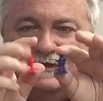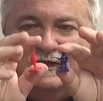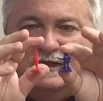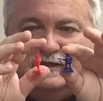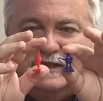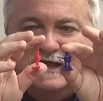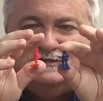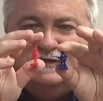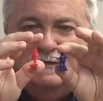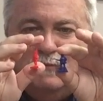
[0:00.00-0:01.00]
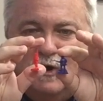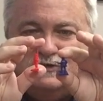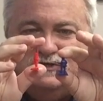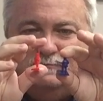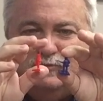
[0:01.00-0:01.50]
it's actually a
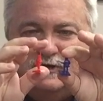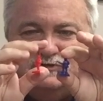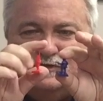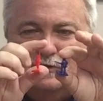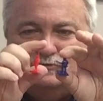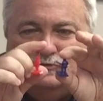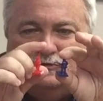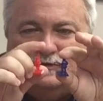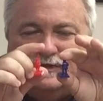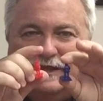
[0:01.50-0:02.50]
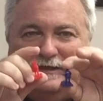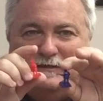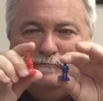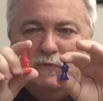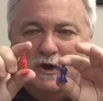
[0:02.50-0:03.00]
marching British soldier, looks like
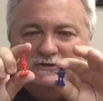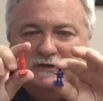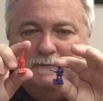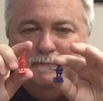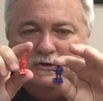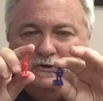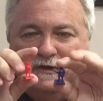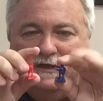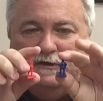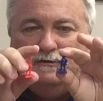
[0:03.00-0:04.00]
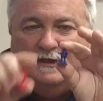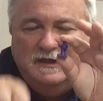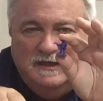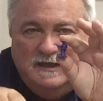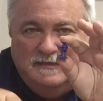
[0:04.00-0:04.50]
he's marching up Bunker Hill,
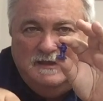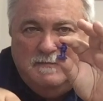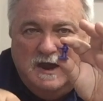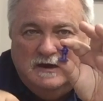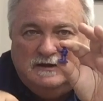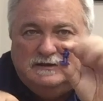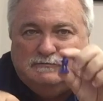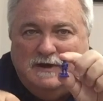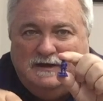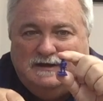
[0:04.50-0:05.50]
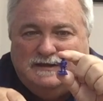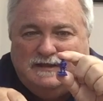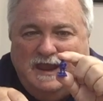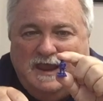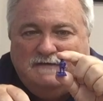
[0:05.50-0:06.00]
and the Americans ready to
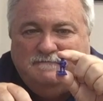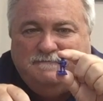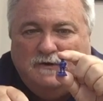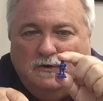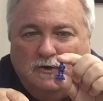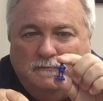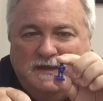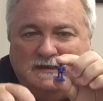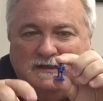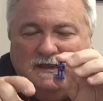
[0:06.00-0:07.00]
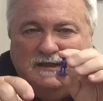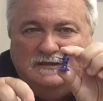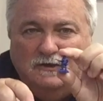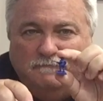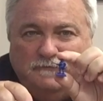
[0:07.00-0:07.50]
stand firm at
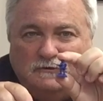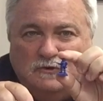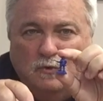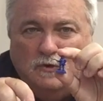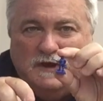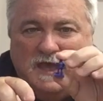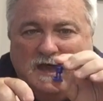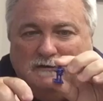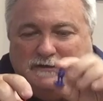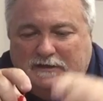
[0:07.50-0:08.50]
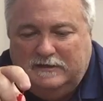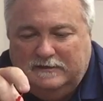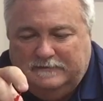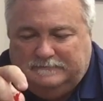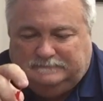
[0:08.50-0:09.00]
Guilford Courthouse.
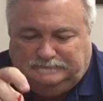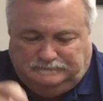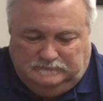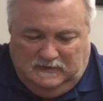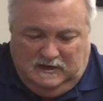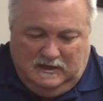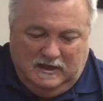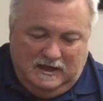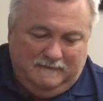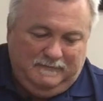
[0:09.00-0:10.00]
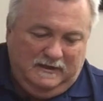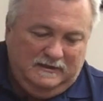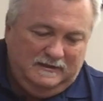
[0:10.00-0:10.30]
Um,